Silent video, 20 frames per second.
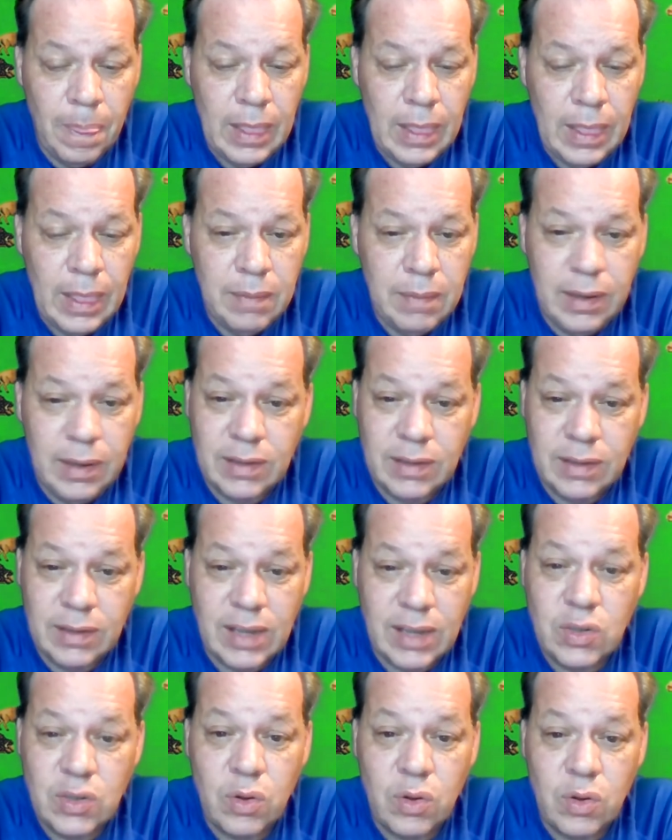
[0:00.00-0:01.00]
Because
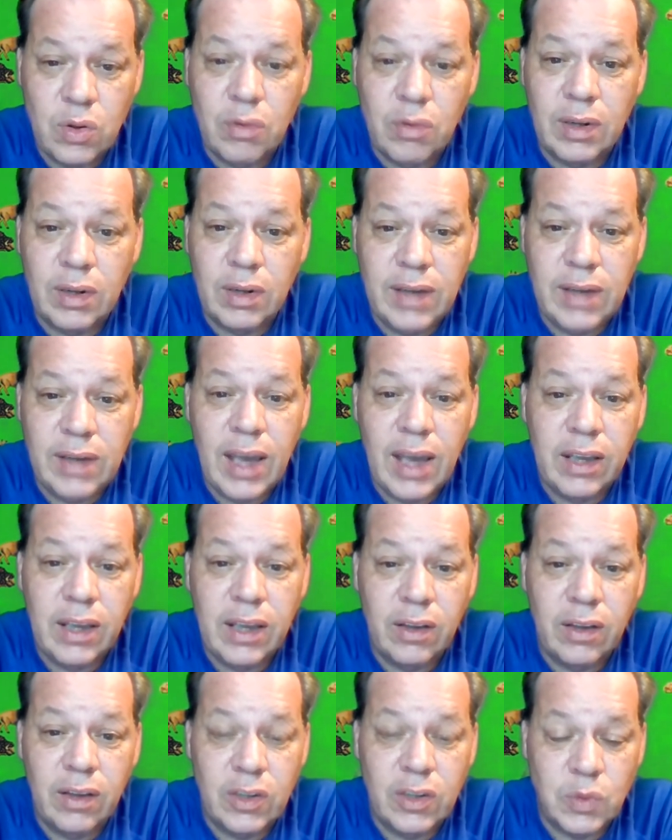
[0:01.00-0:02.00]
that's who they were attacking on
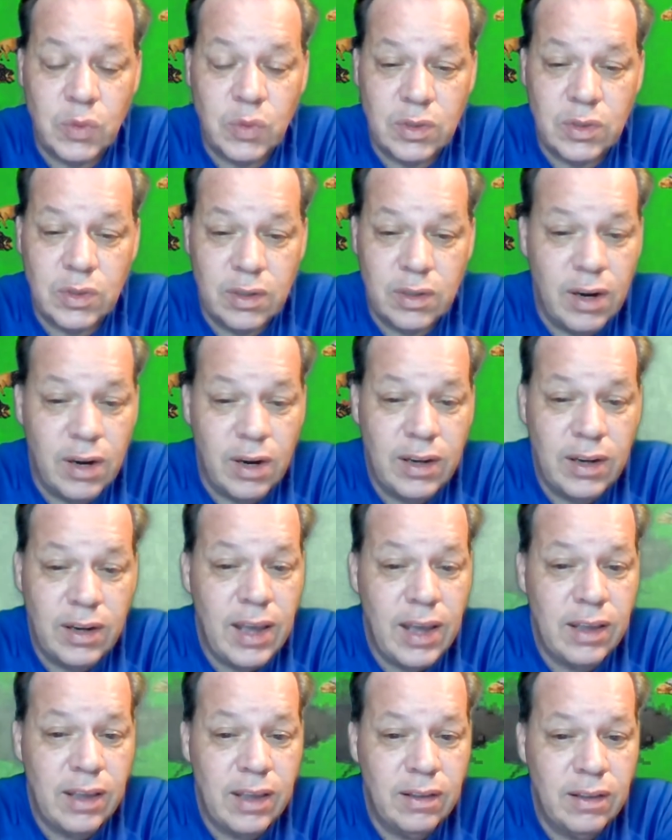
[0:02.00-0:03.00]
these ones. They're not
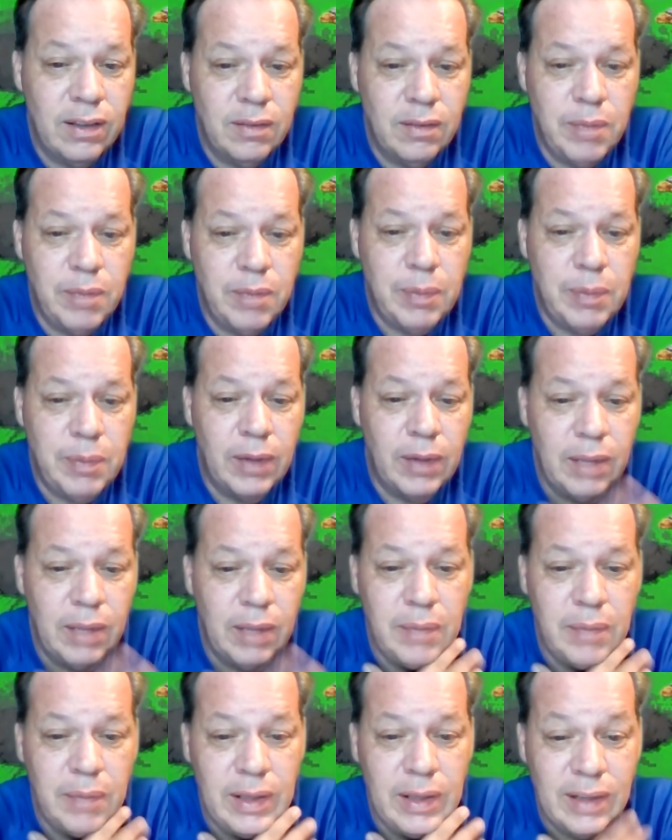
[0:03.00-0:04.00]
attacking people like
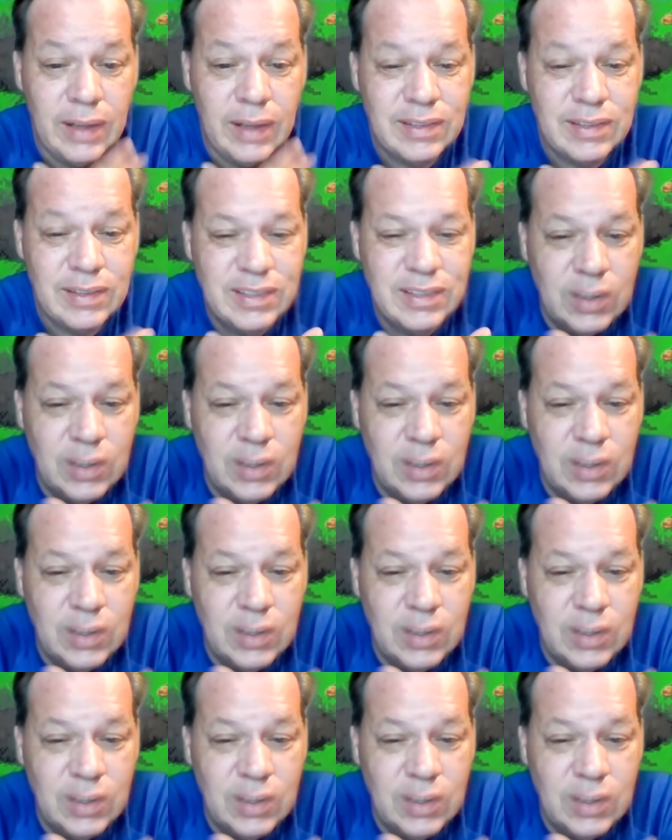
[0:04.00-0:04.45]
me that's still